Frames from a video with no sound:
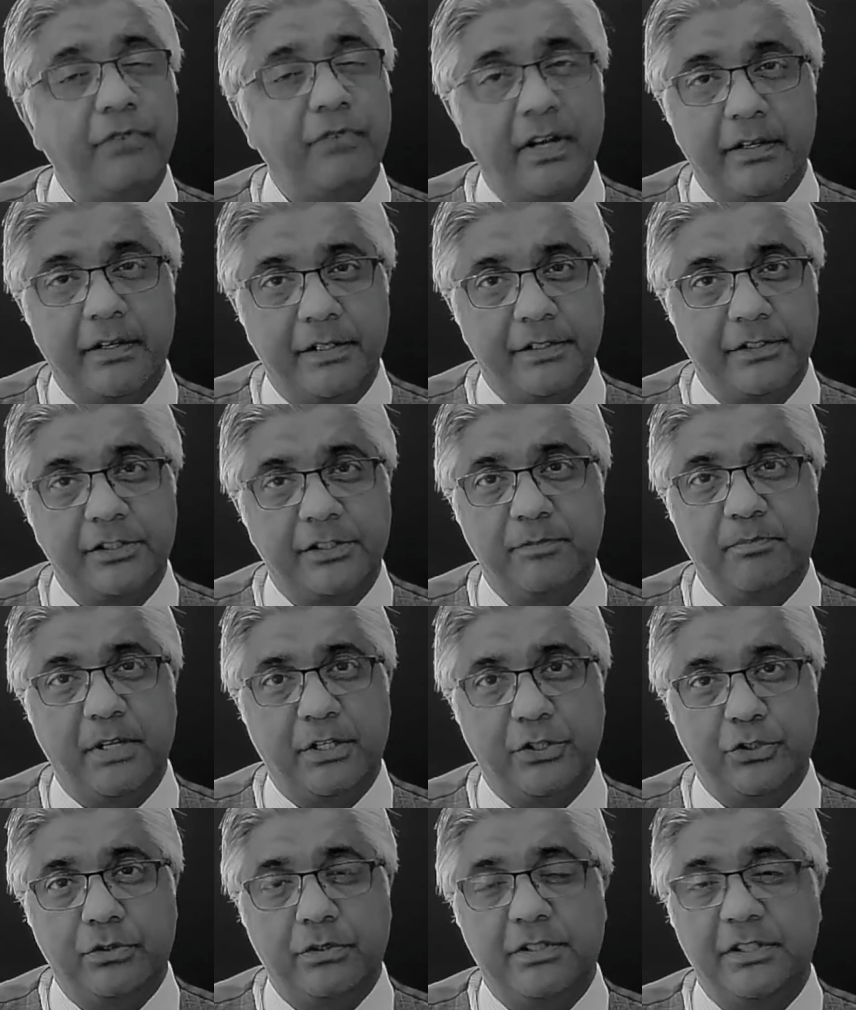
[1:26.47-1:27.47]
various
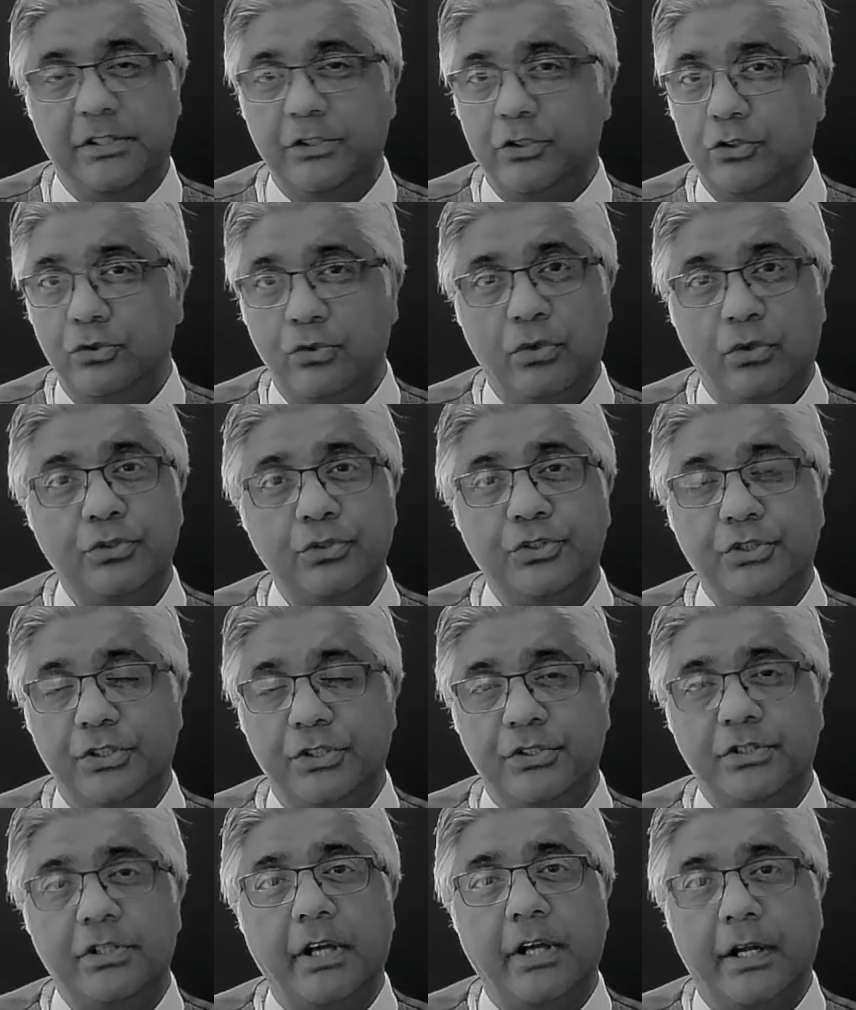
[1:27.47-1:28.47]
specialties, not
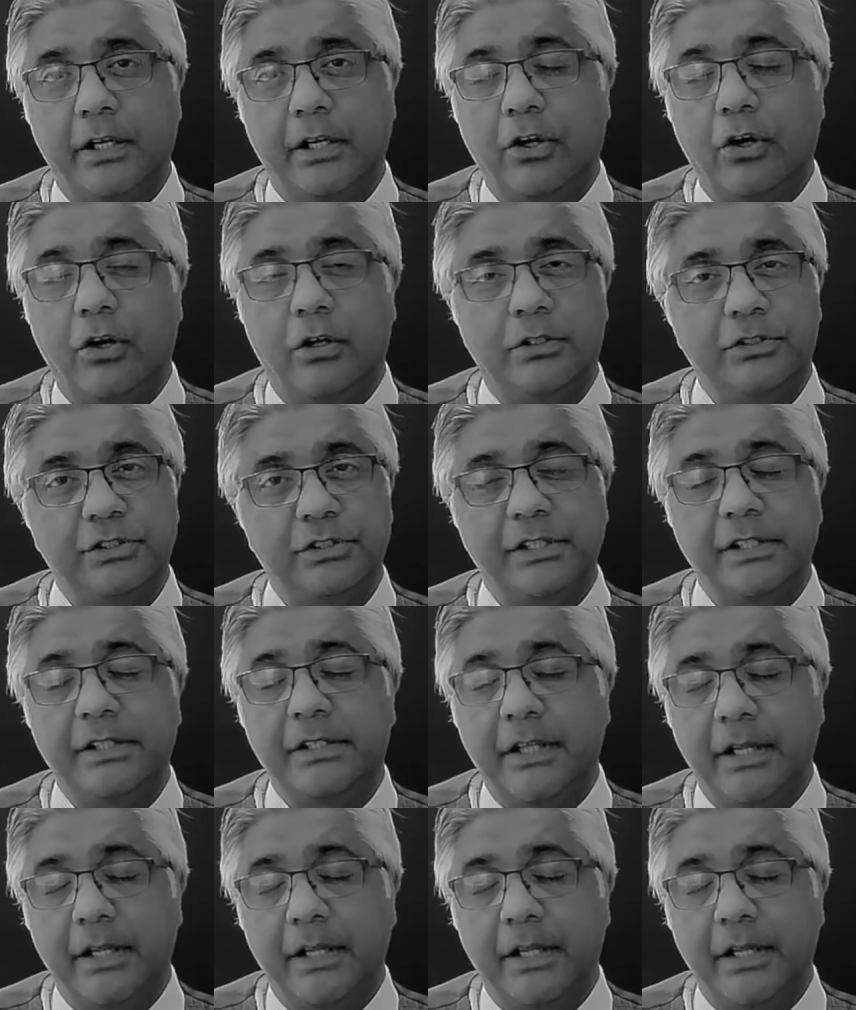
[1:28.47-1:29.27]
just gynecology.